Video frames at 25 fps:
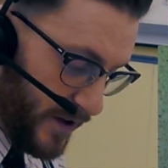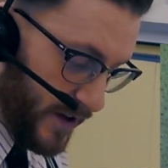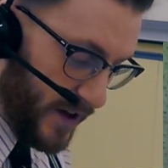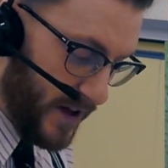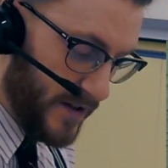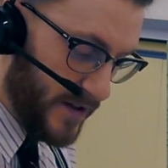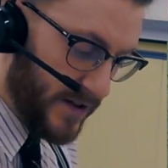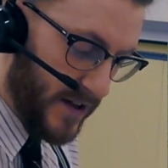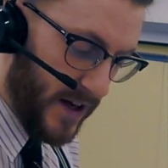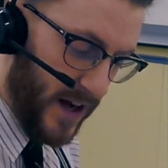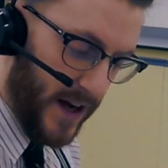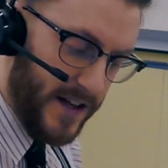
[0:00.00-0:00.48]

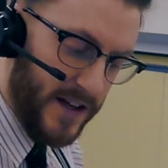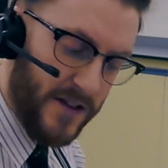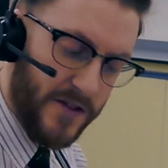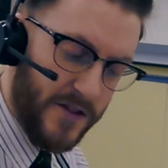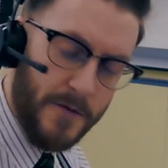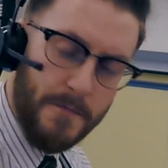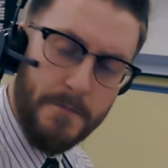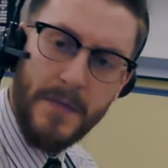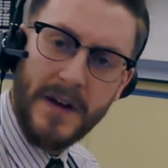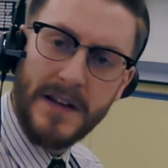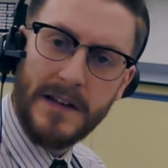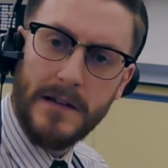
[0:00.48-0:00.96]
is any of the
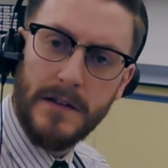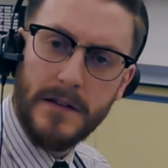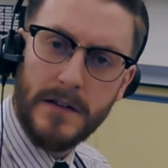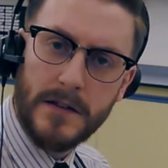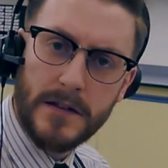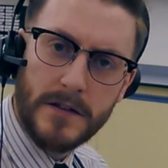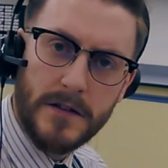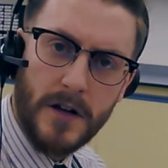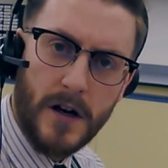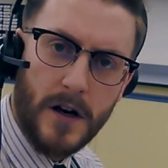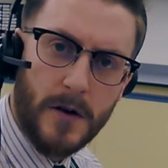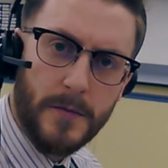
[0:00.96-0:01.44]
middle
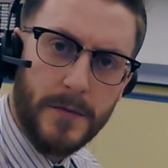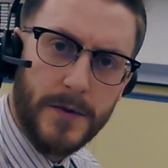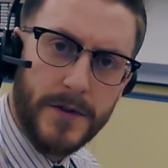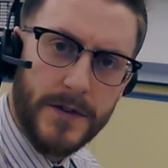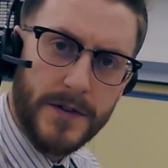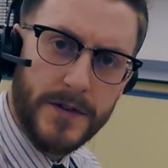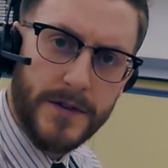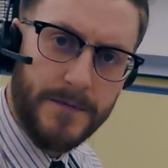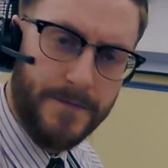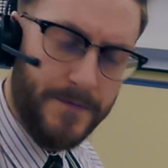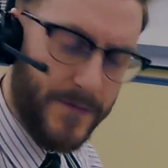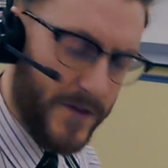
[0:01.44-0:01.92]

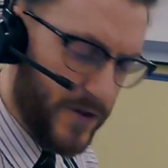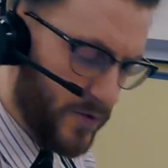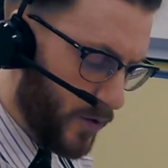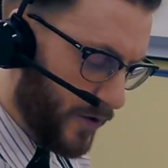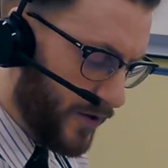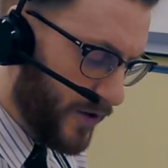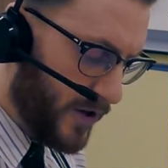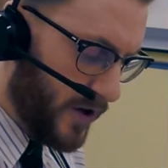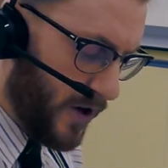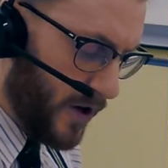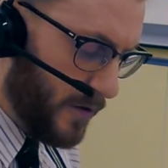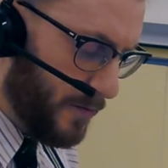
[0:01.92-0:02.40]
carbons, is where the
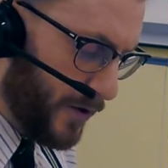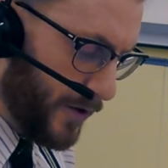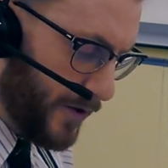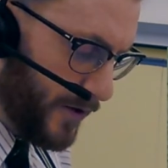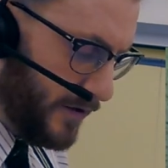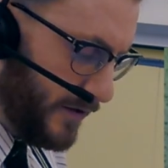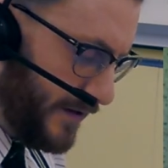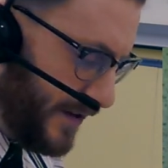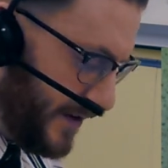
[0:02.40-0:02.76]
carbonyl